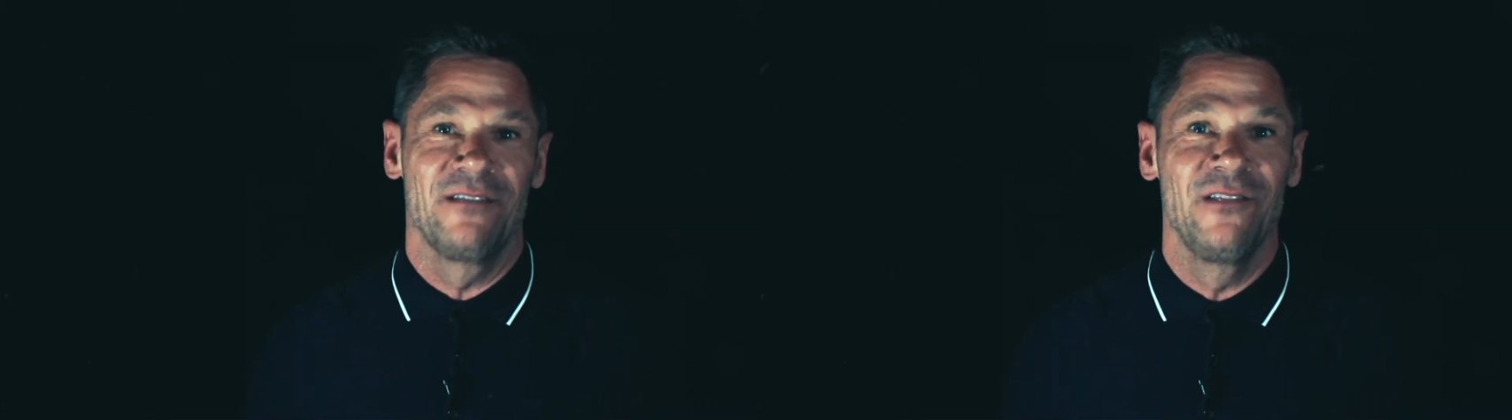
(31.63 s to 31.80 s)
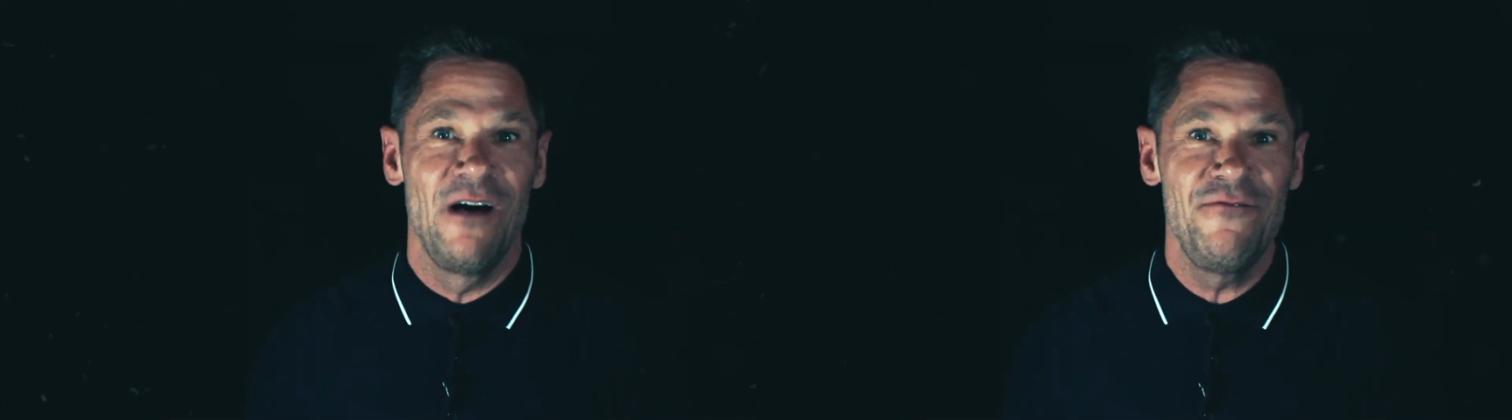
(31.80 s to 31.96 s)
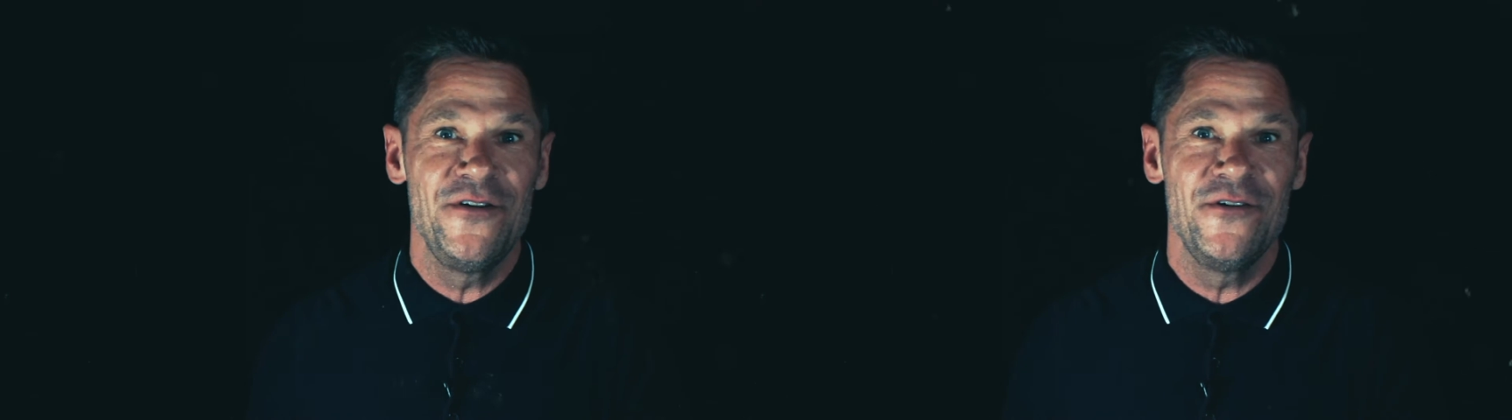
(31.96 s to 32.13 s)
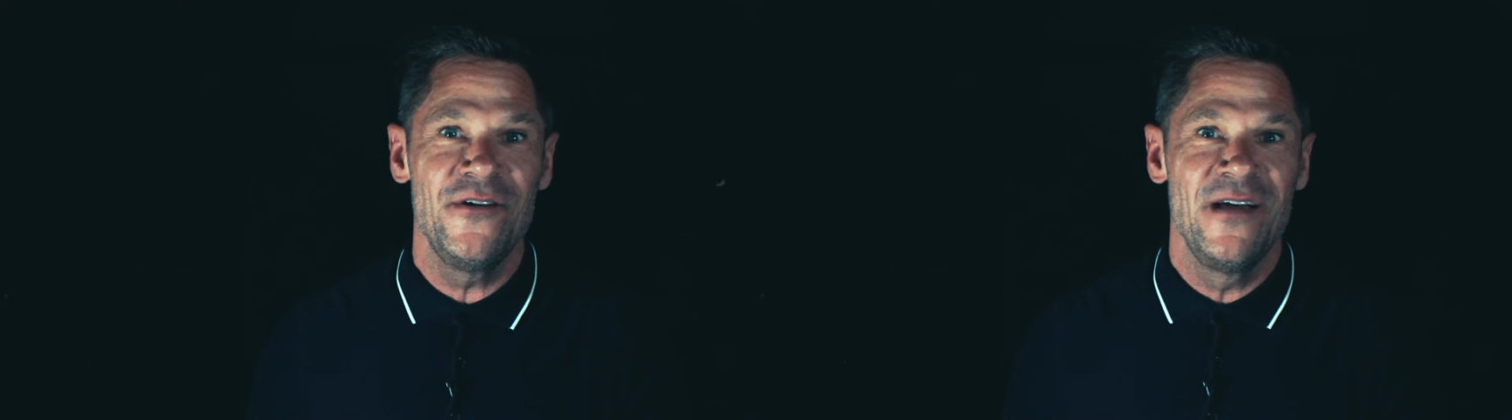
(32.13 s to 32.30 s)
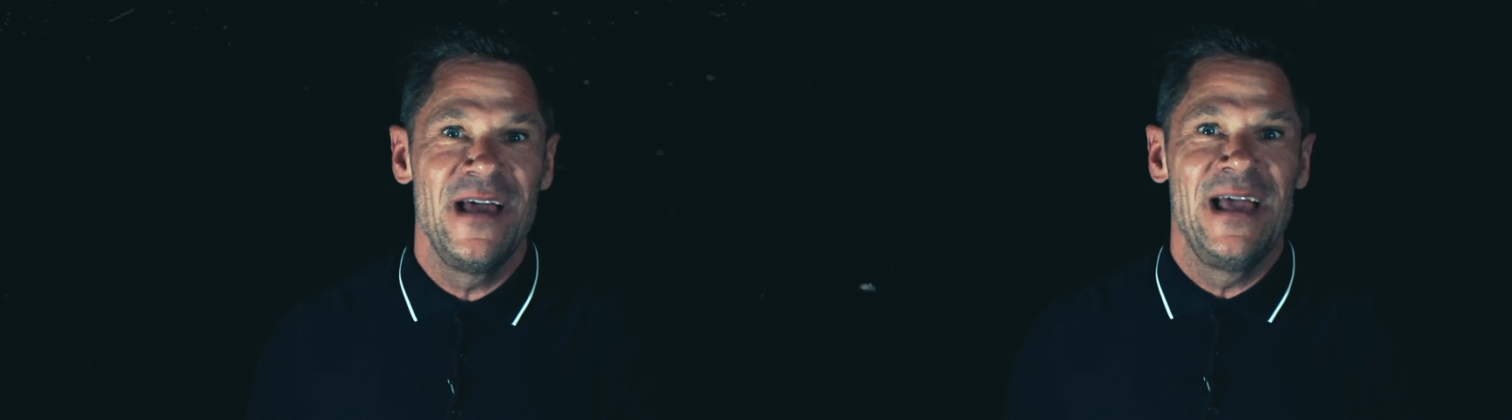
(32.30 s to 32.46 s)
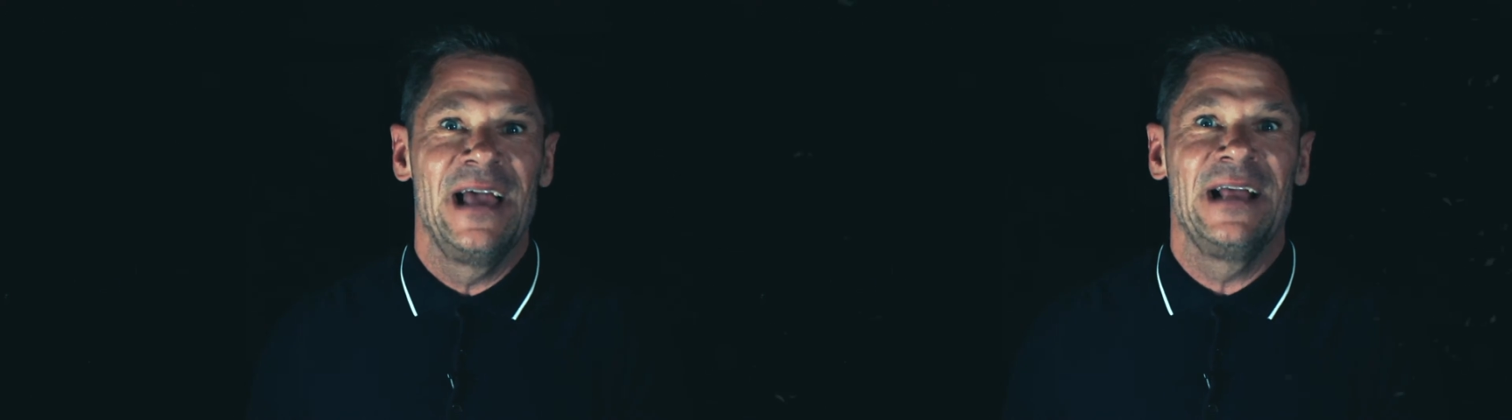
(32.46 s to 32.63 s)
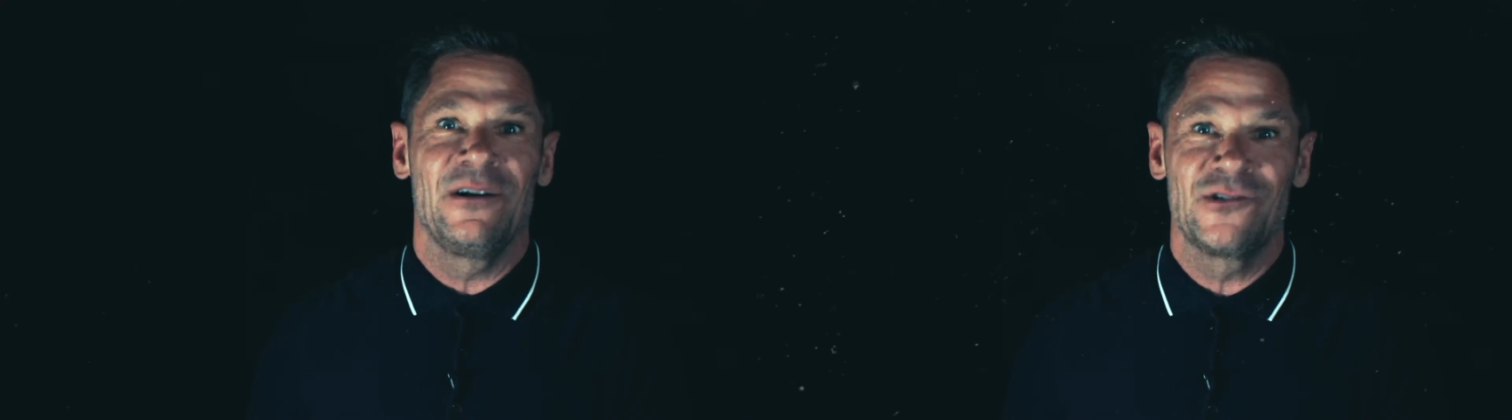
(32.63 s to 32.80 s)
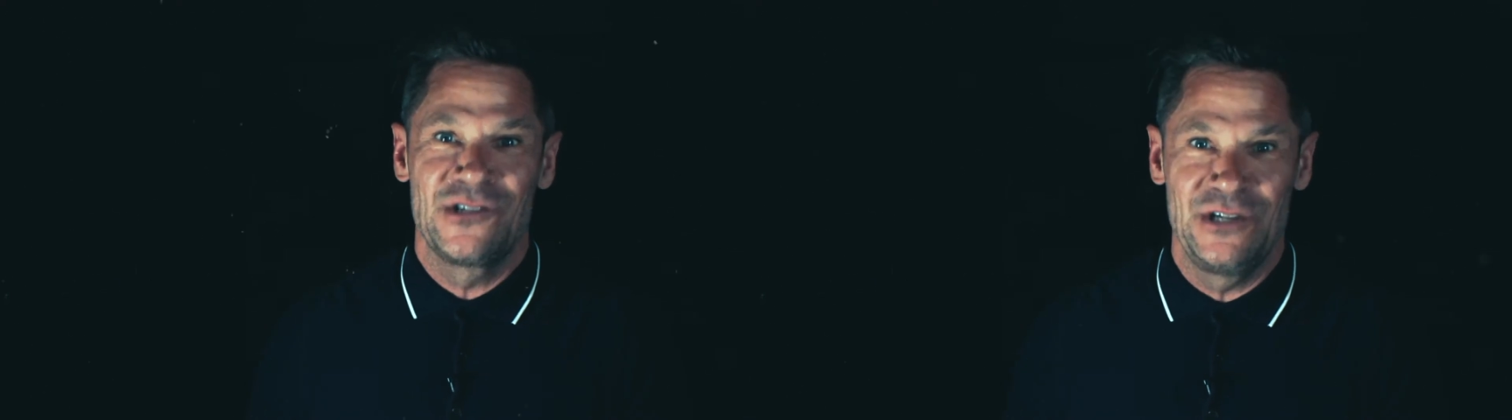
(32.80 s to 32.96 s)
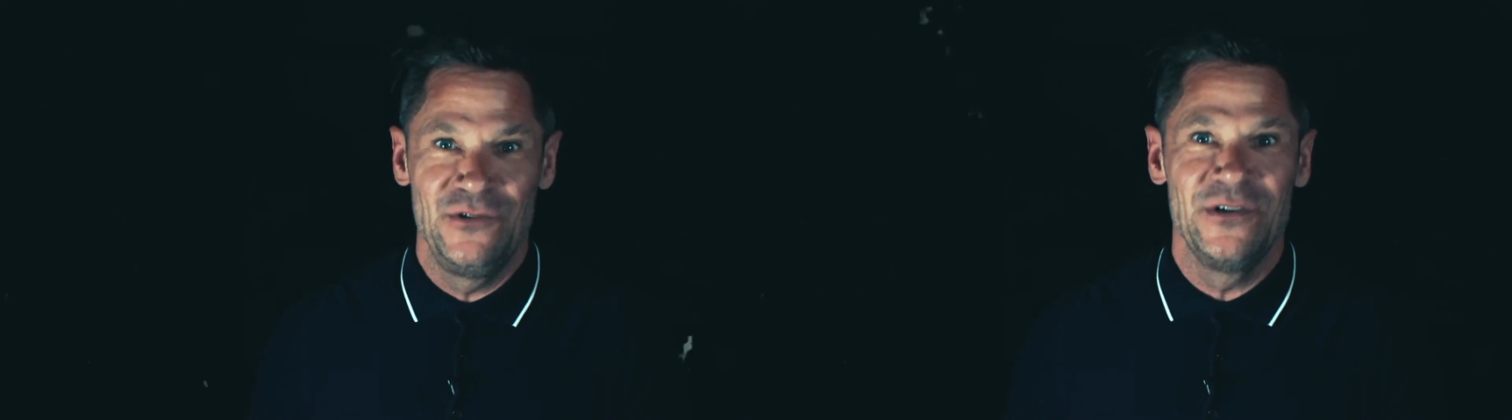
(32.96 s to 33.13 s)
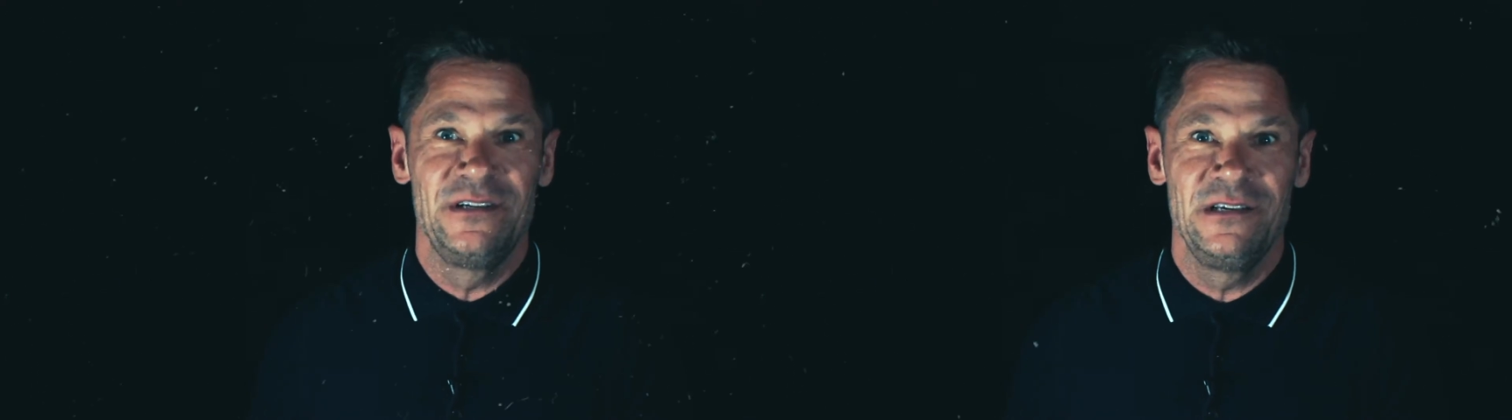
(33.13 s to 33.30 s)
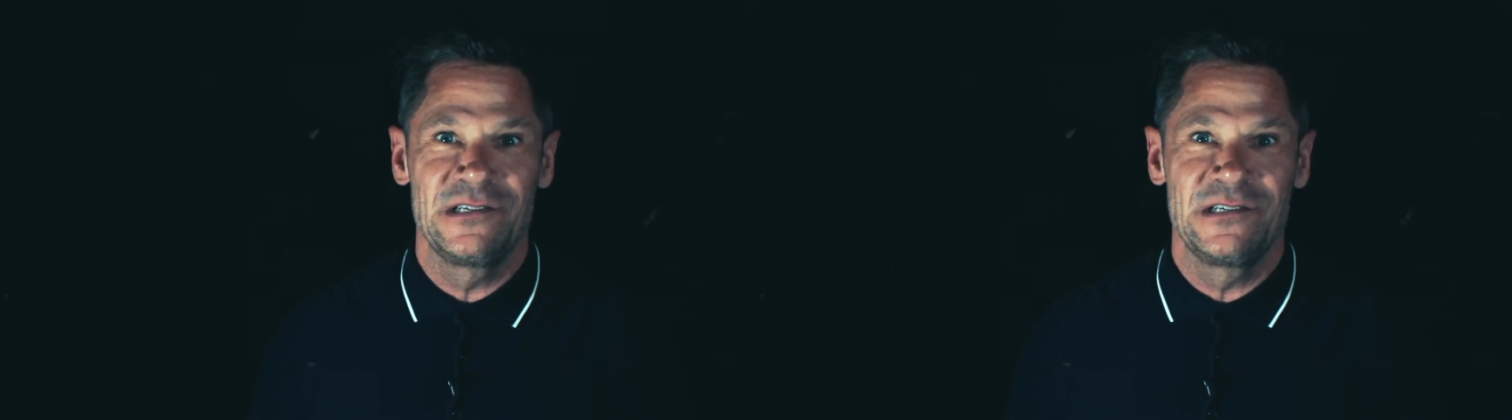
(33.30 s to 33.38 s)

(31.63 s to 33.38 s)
I love you, and I'll see you in